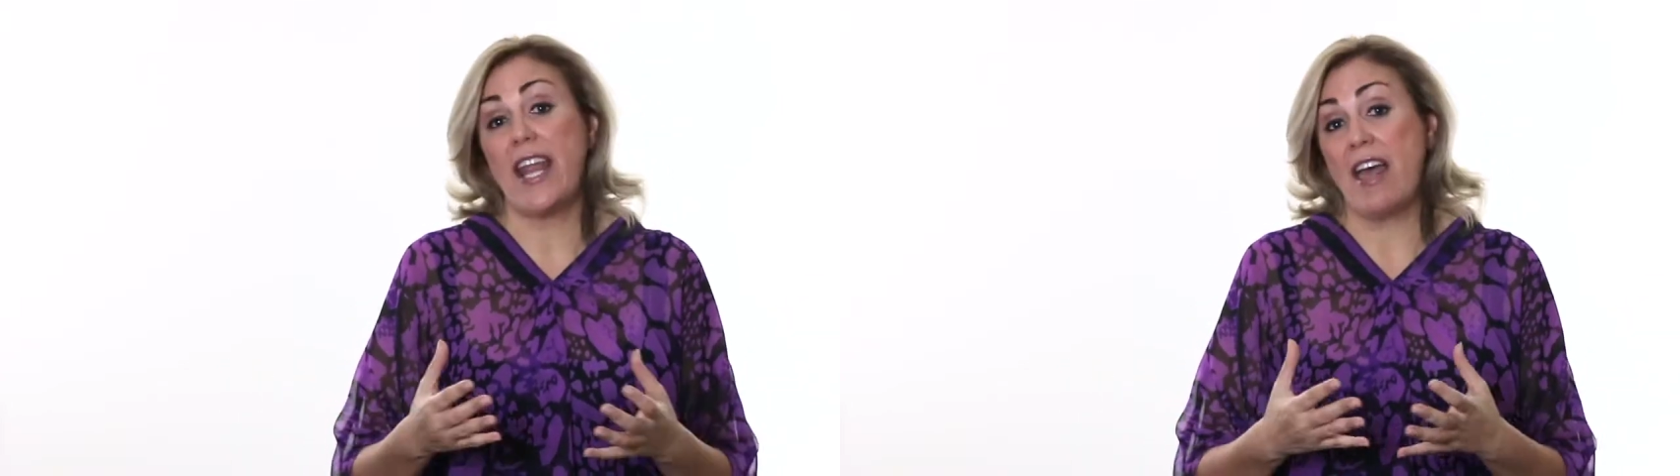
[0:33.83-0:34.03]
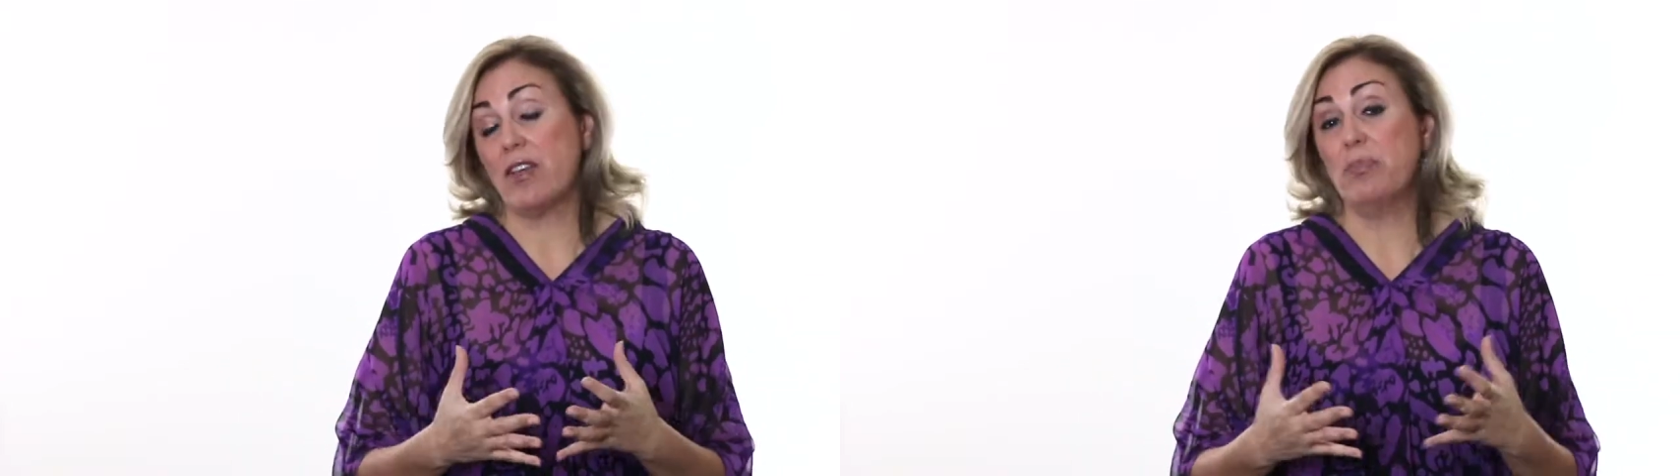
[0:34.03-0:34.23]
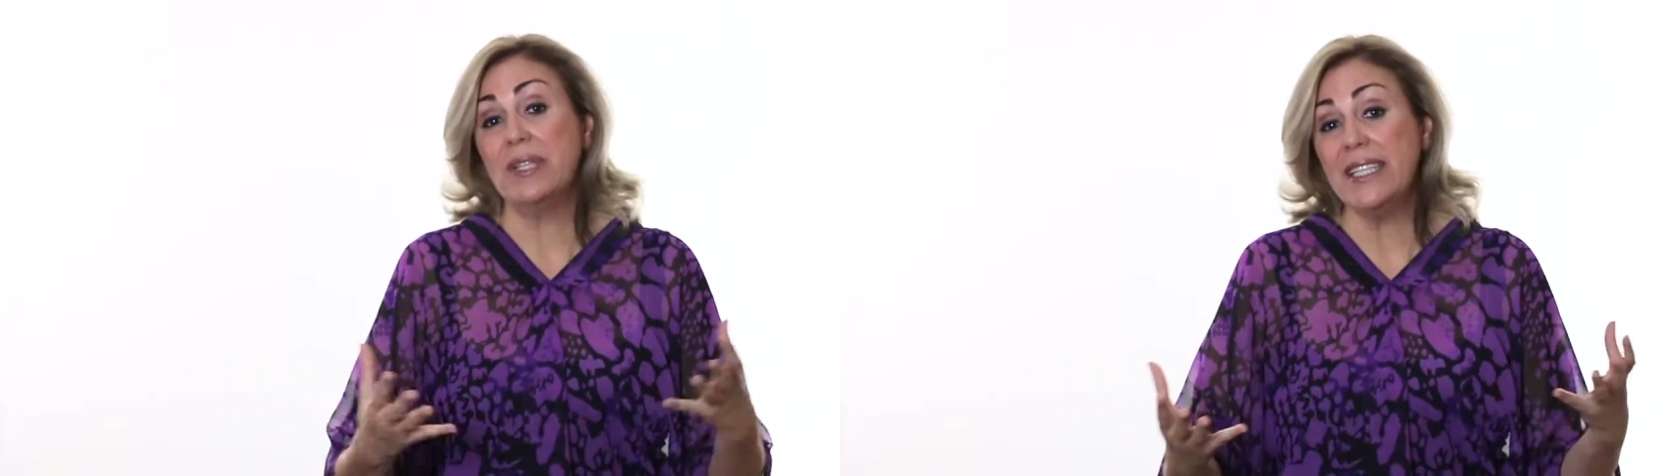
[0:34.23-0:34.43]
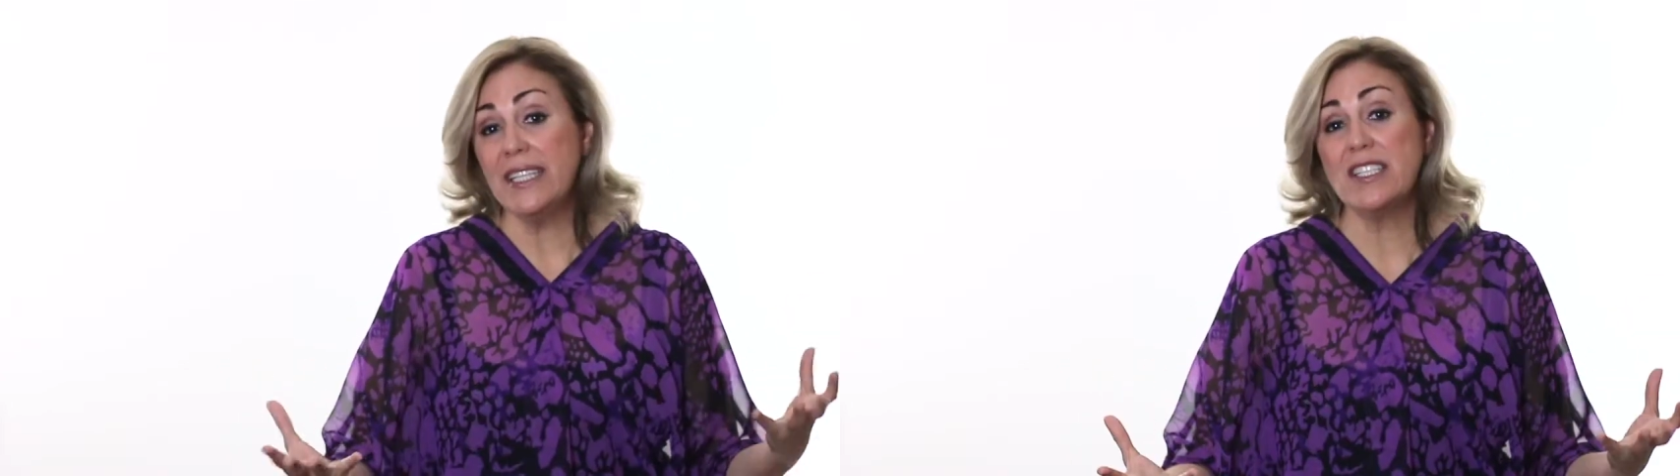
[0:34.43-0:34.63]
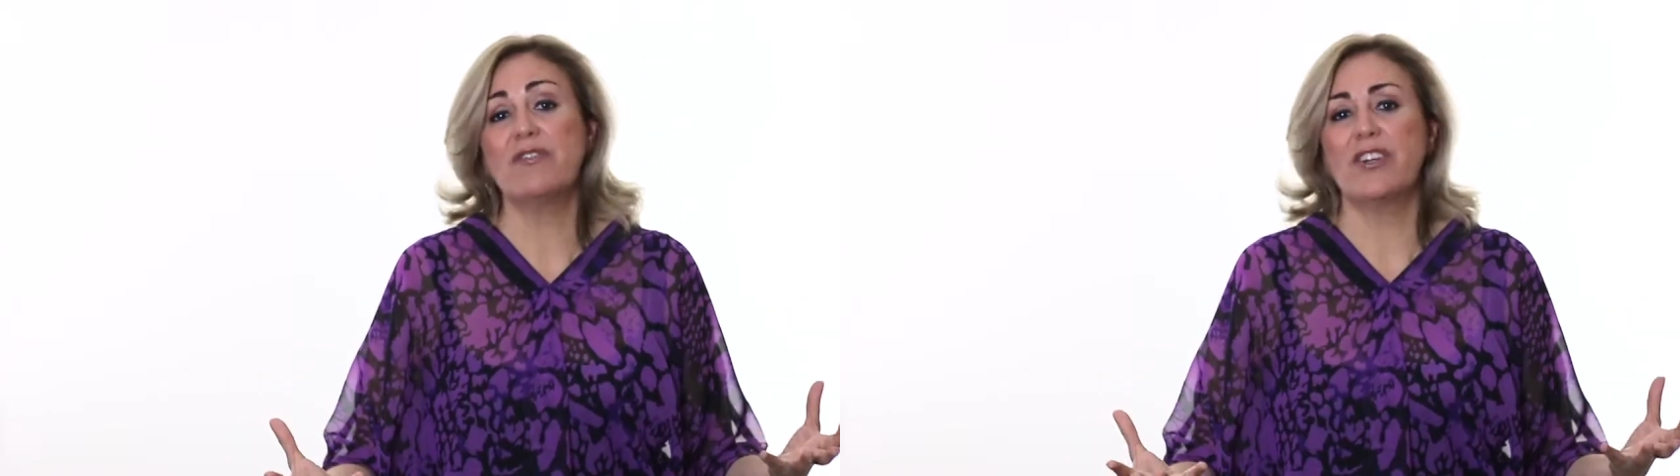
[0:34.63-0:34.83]
can have
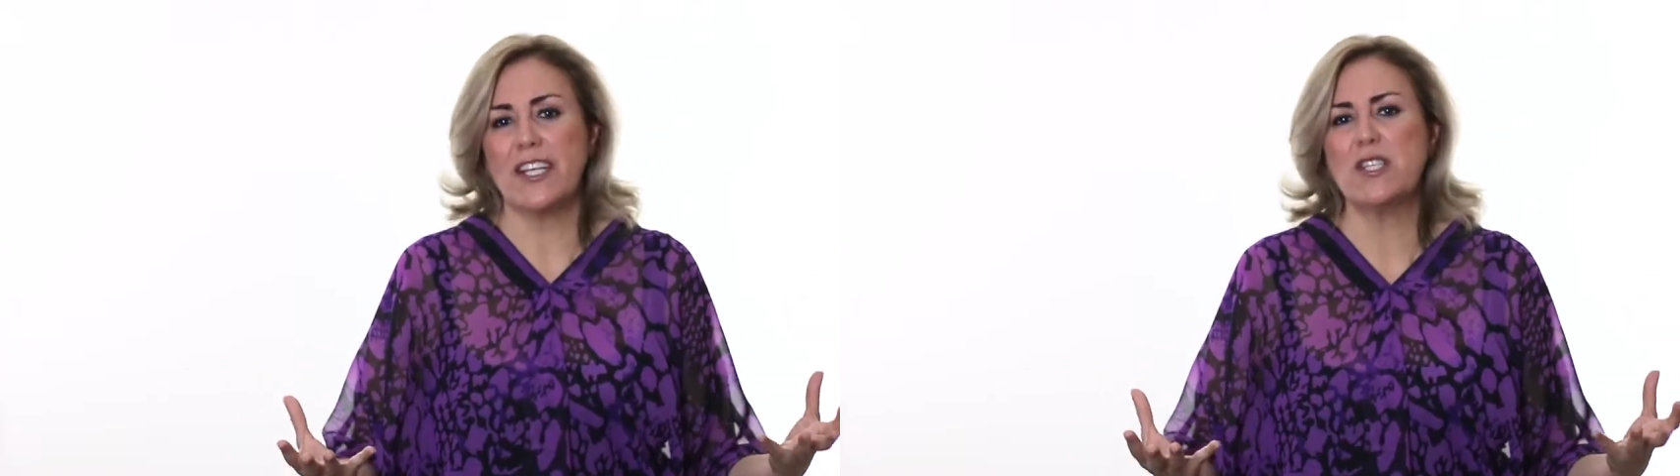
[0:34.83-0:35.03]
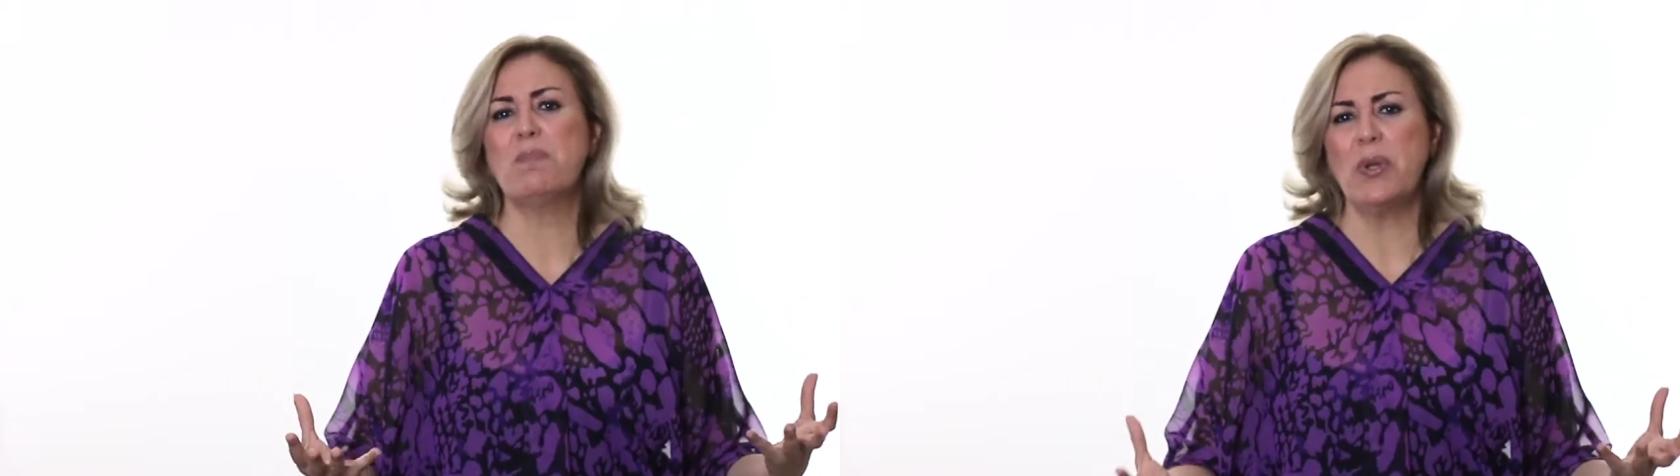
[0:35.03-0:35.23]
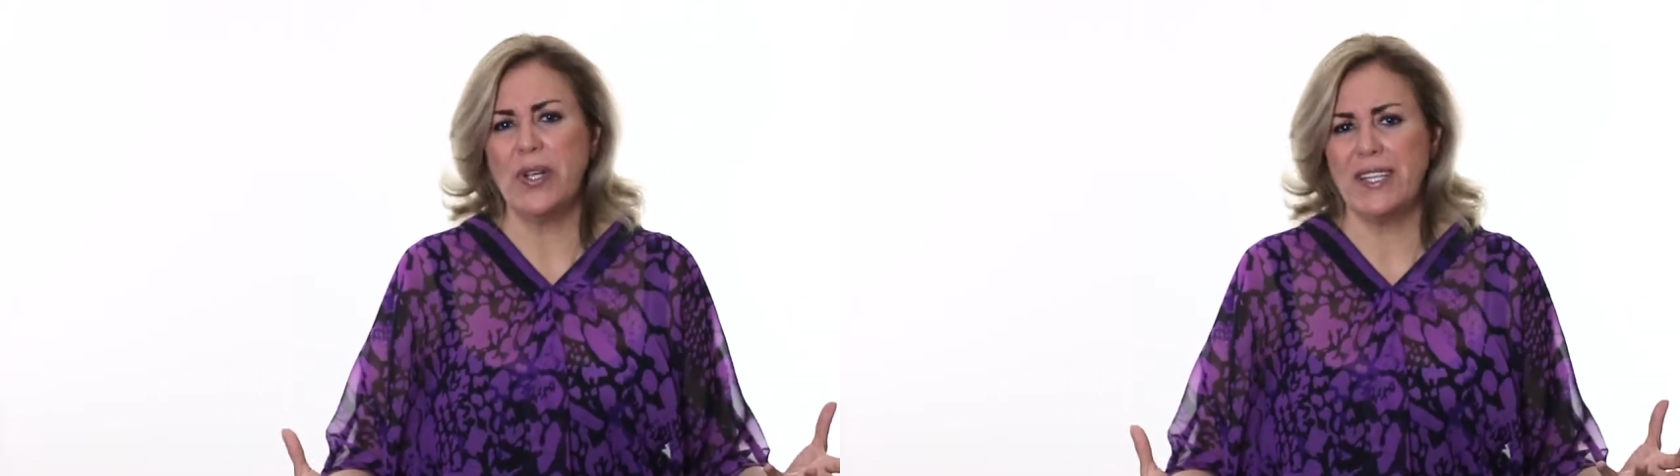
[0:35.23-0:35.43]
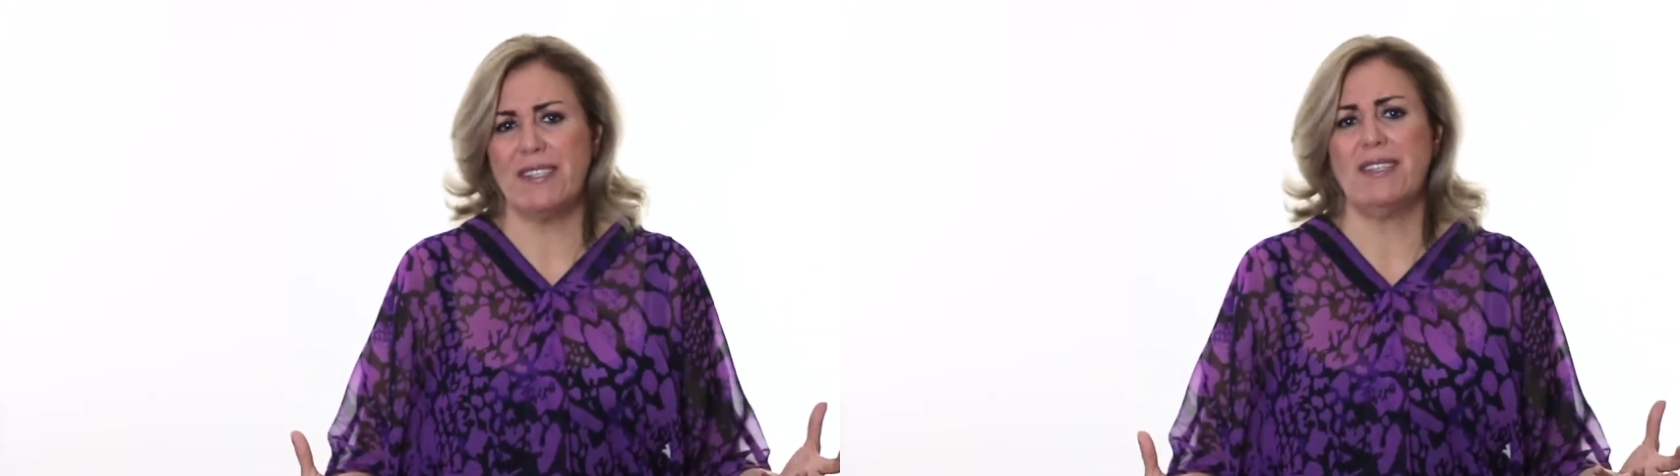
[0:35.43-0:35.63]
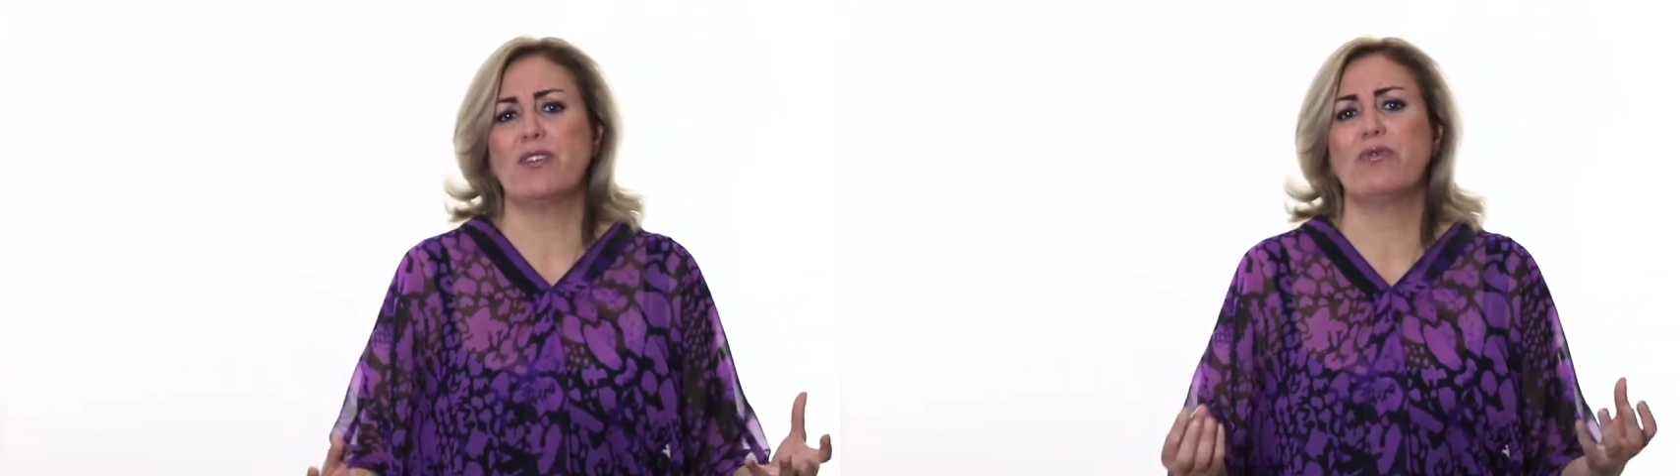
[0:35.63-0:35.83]
completely different experiences